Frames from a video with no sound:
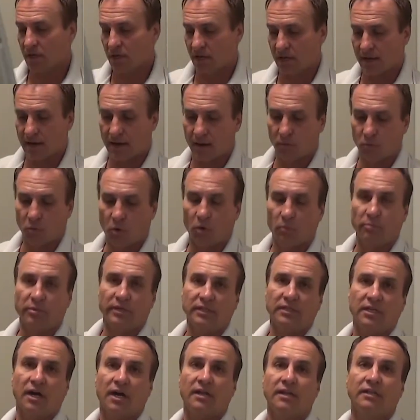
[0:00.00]
won't be
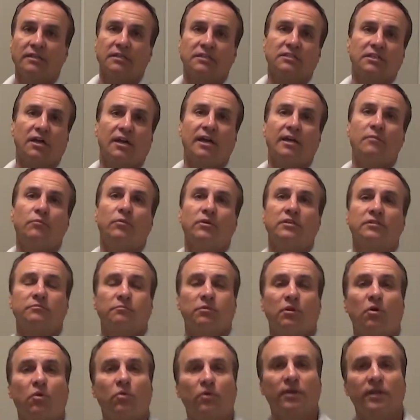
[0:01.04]
done at the time when it's
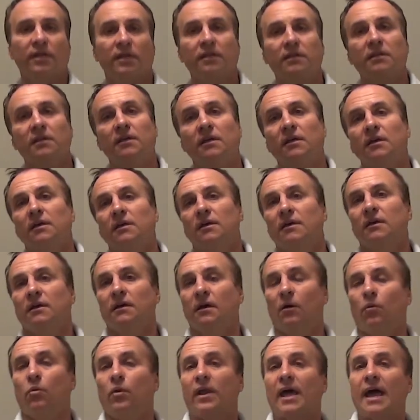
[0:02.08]
blowing in.
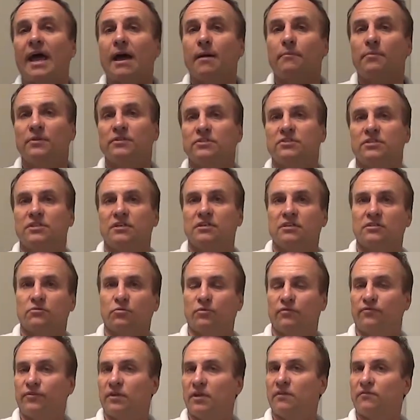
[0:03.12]
What happens is,
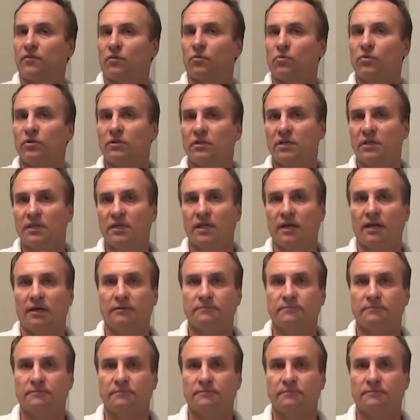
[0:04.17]
if you have a really